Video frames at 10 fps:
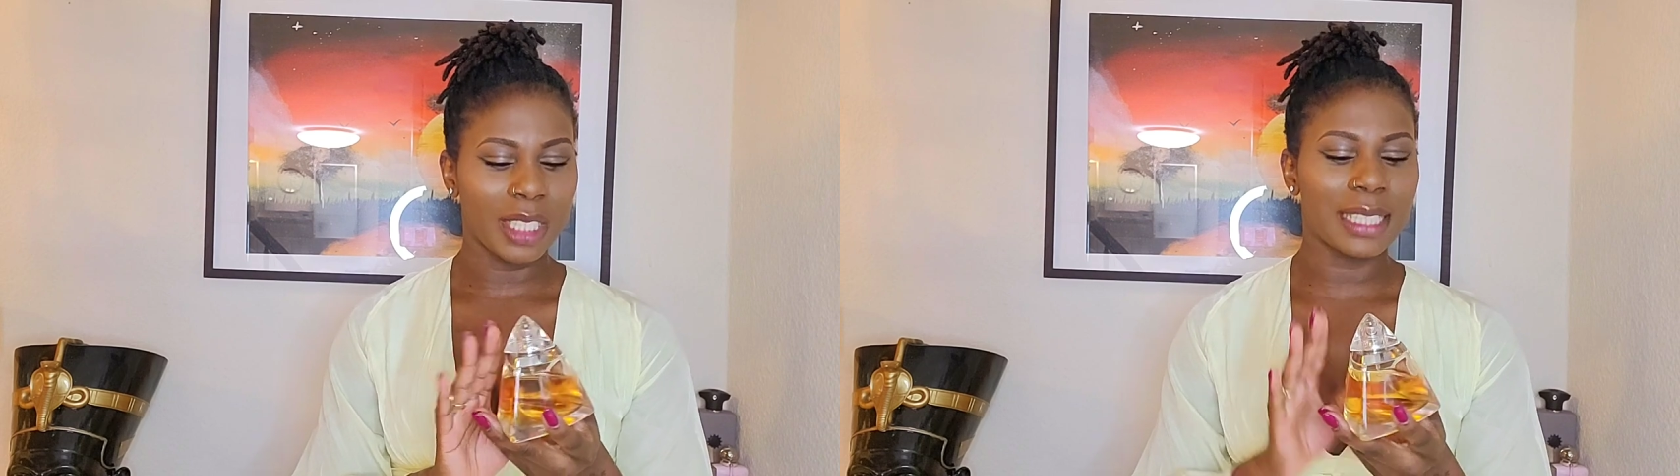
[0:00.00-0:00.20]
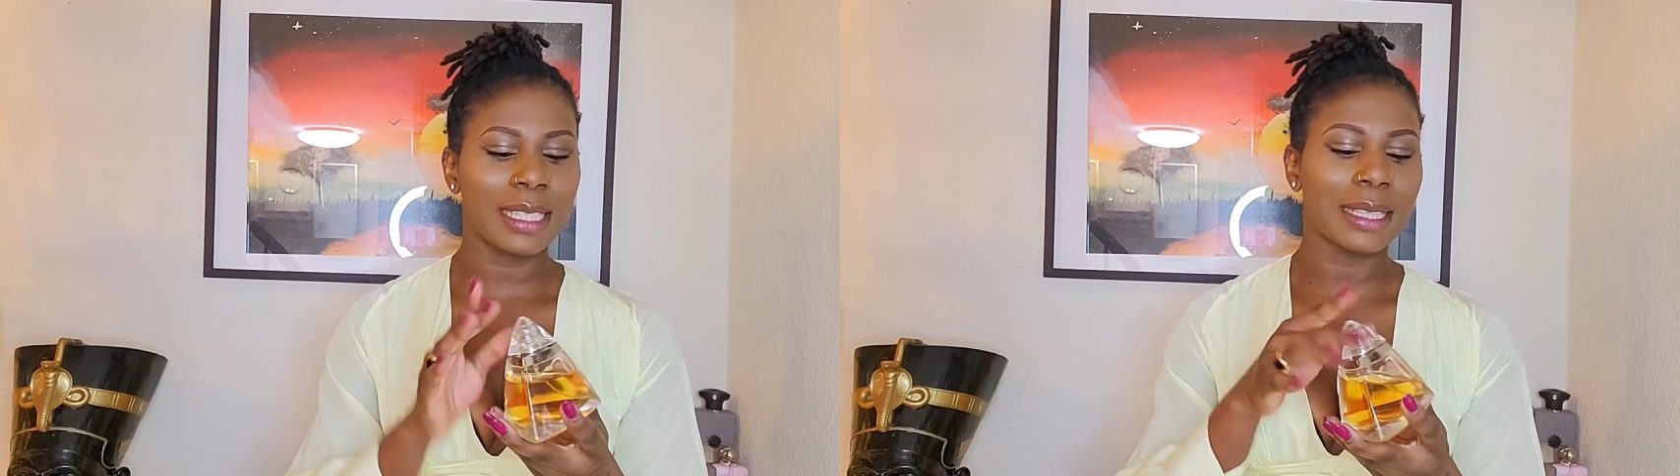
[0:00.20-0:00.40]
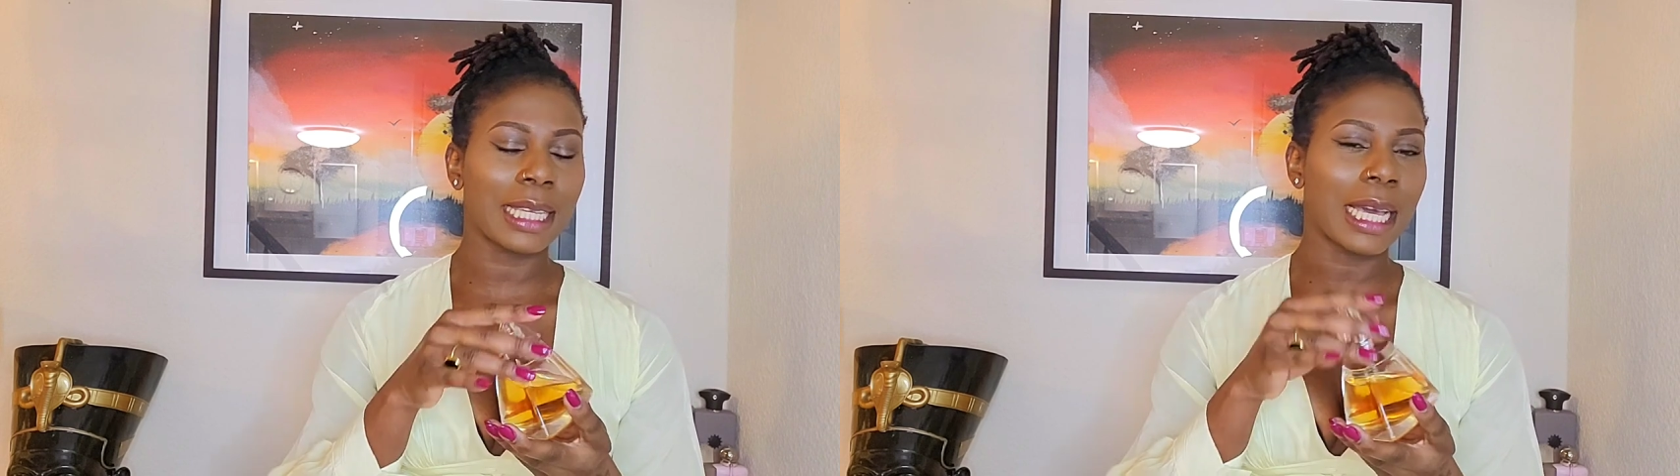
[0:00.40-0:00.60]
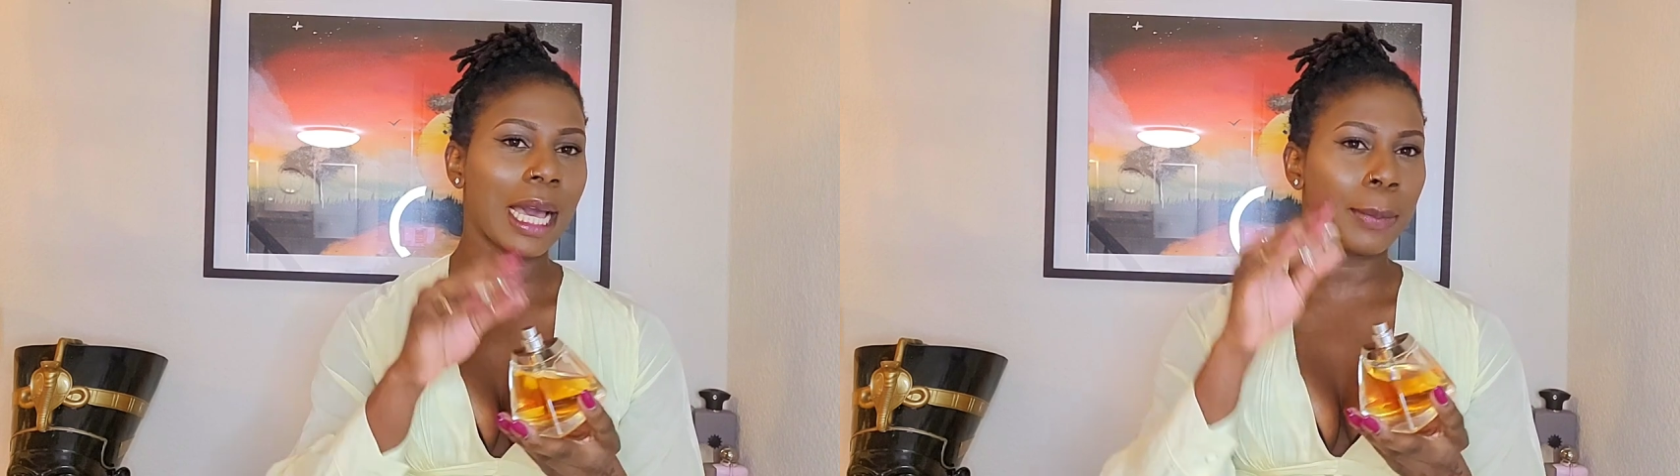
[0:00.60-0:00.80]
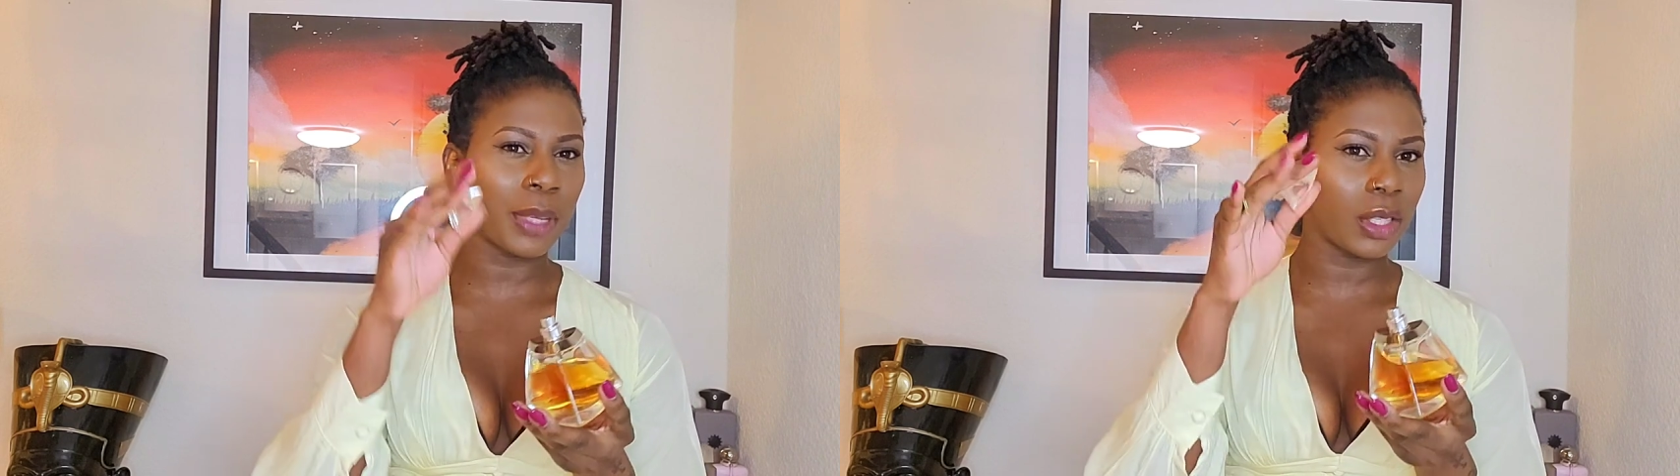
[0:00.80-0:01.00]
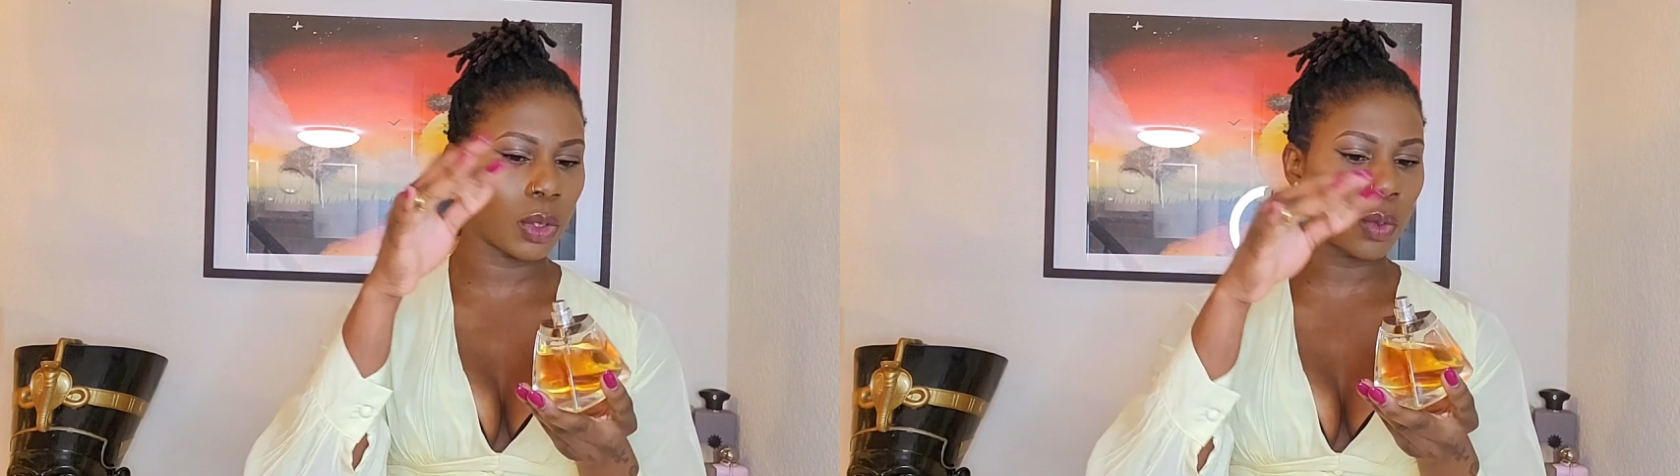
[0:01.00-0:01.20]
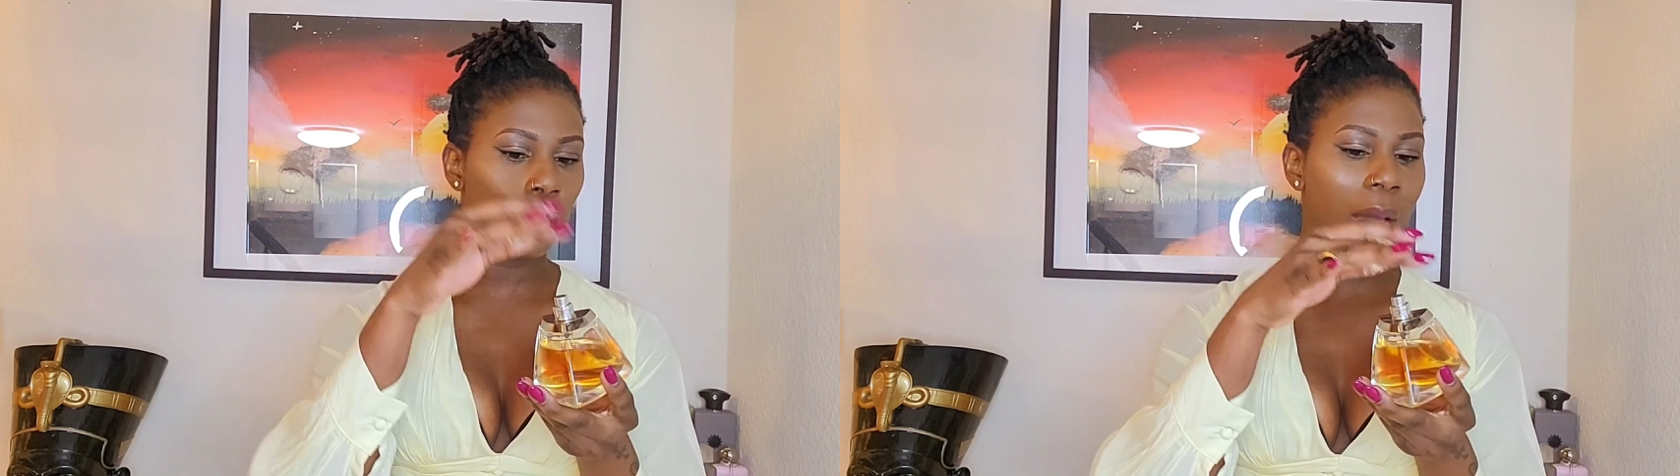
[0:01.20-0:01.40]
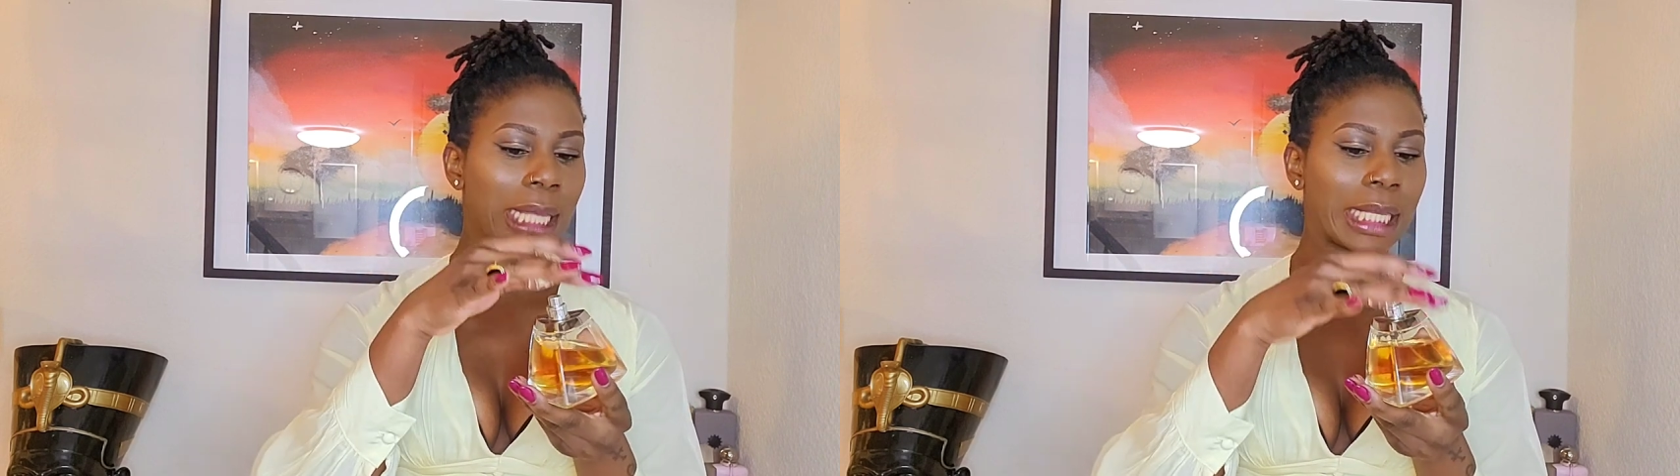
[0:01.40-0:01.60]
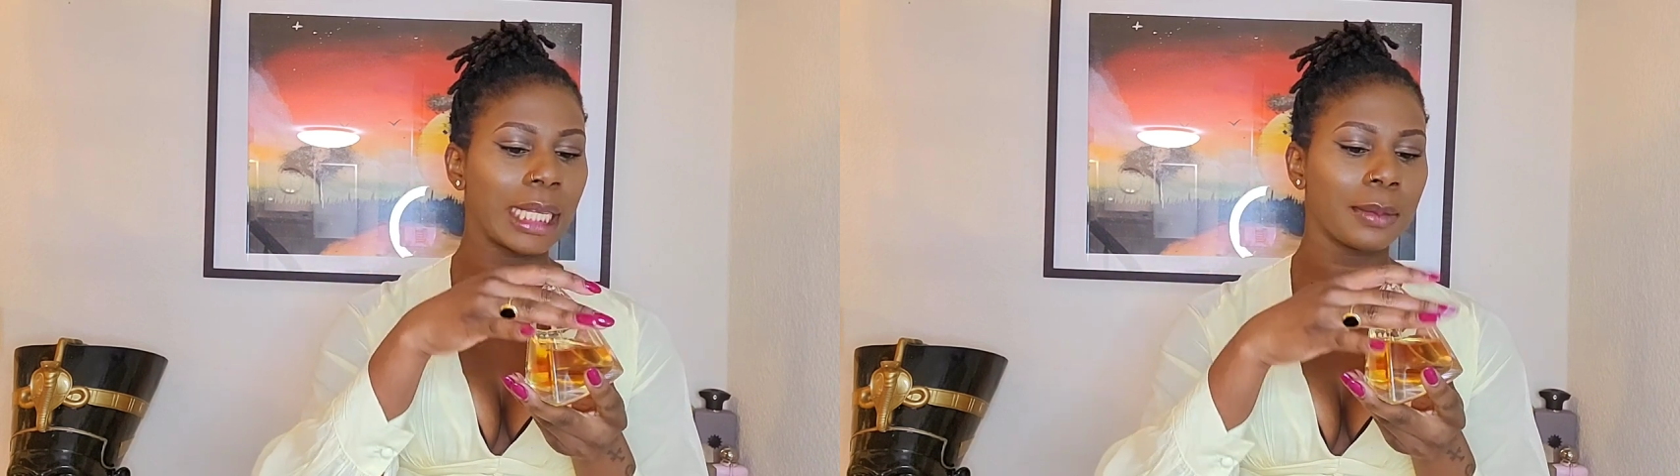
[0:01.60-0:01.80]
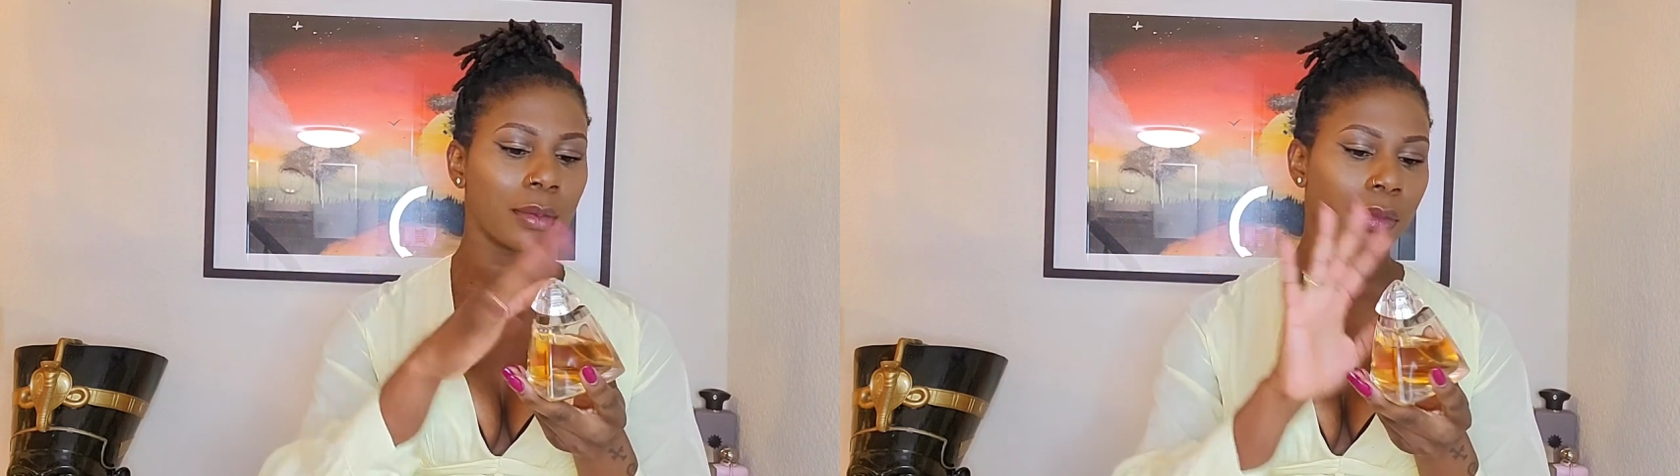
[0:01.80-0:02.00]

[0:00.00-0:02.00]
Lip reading: is that the cap is so wacky.